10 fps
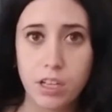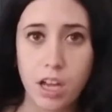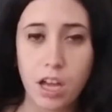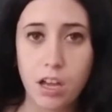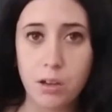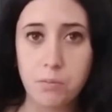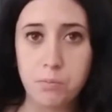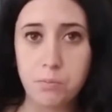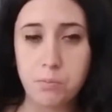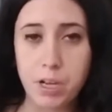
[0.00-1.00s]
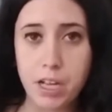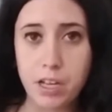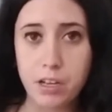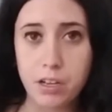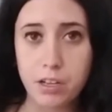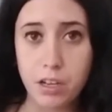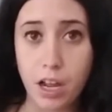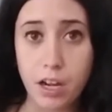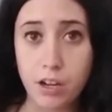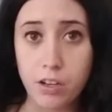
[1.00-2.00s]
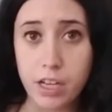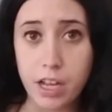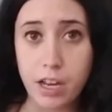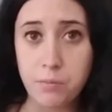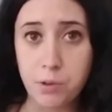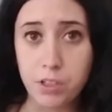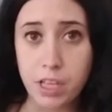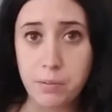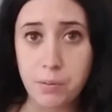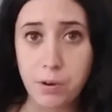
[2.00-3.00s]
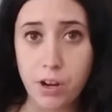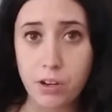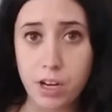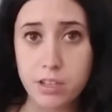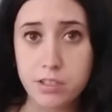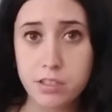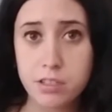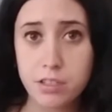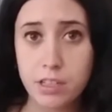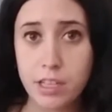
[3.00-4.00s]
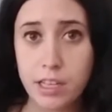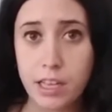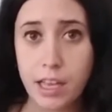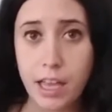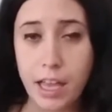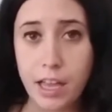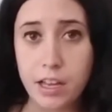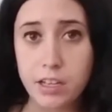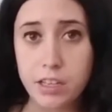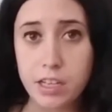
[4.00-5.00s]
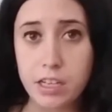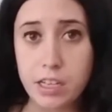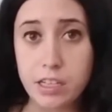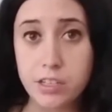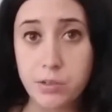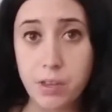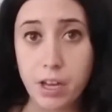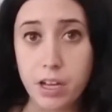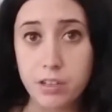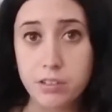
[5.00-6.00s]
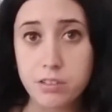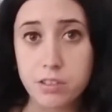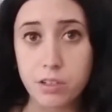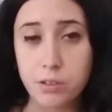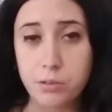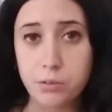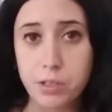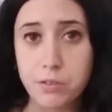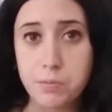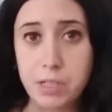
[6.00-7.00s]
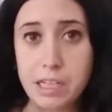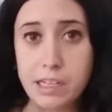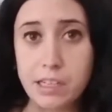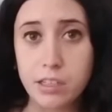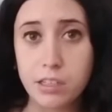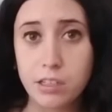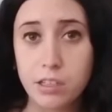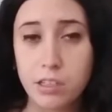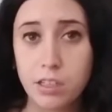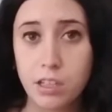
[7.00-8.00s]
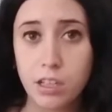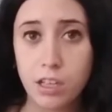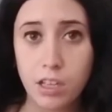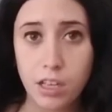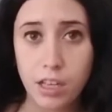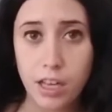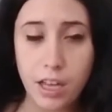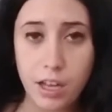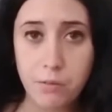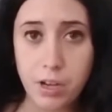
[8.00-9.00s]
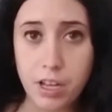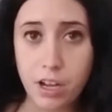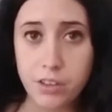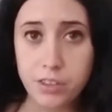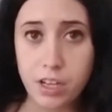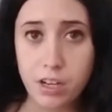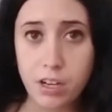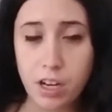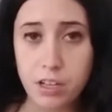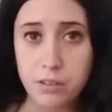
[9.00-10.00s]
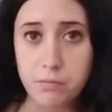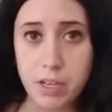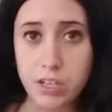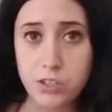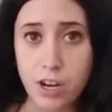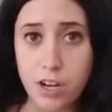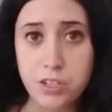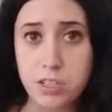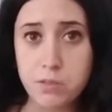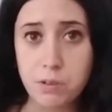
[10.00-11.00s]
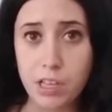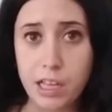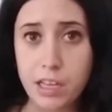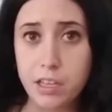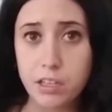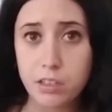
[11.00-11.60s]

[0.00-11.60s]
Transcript: But I had already had more labor progress, and they didn't need to do that, so that was pretty neat. And when I got there, my contractions were like